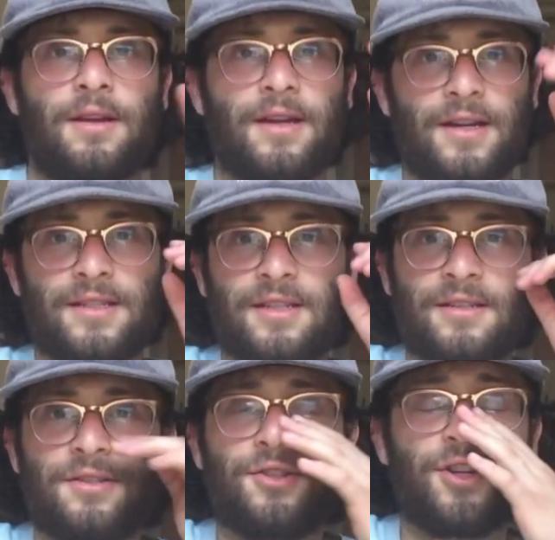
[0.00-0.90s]
Hey guys,
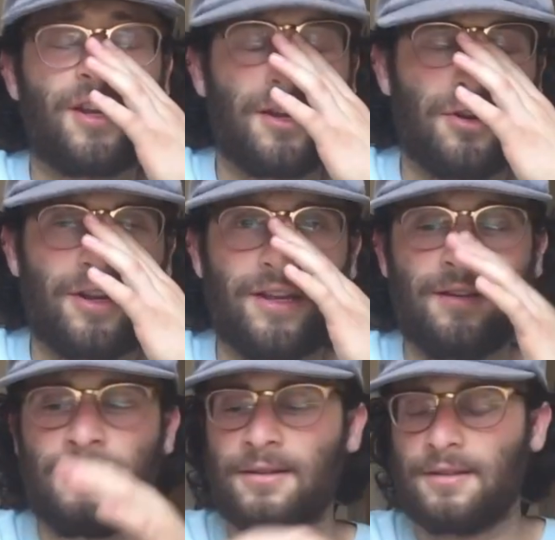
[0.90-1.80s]
it's Jay here
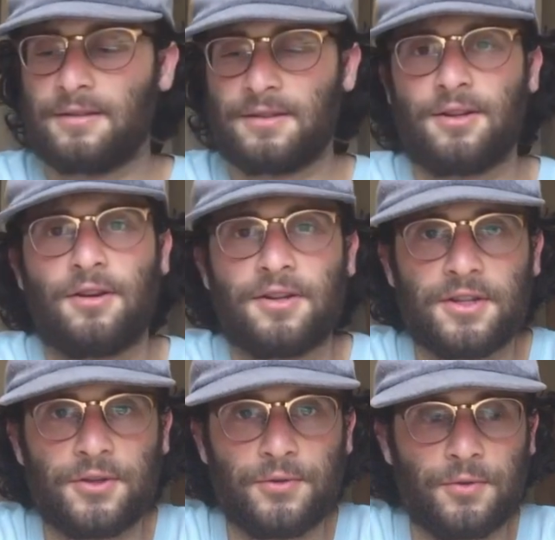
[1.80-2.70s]
again, talking to
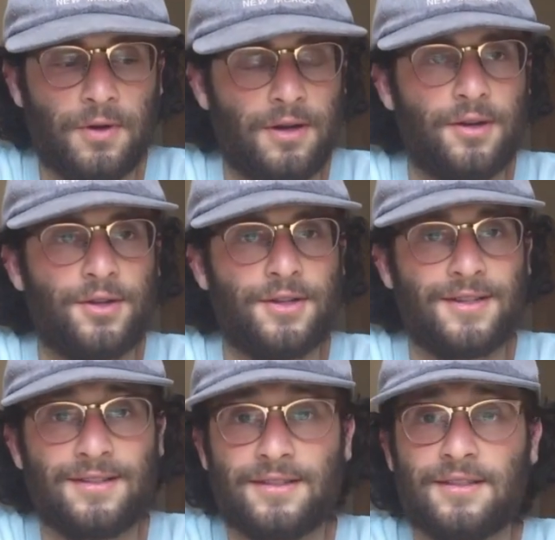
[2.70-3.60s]
you on
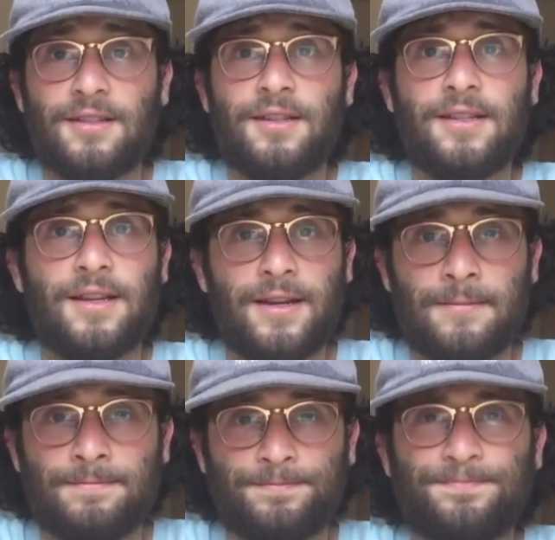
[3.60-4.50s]
Sunday,
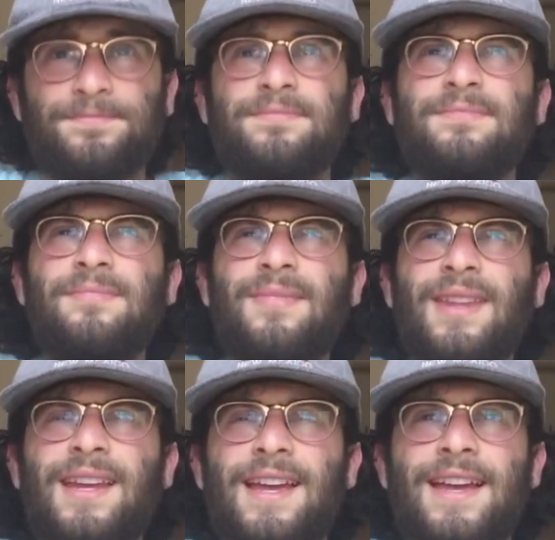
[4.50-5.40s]

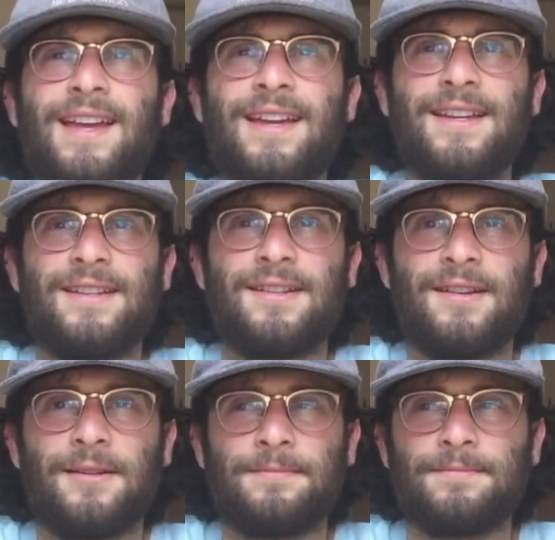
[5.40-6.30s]
and
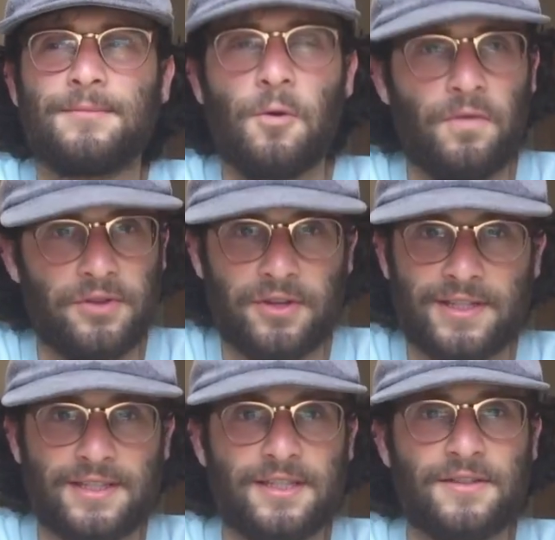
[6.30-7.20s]
hopefully you'll
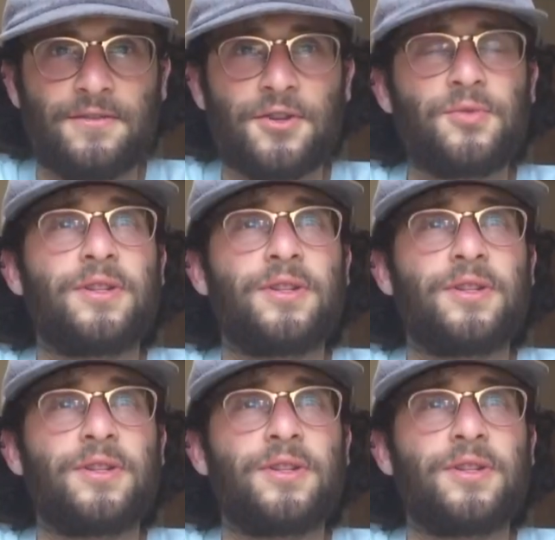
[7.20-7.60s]
get to see in the footage,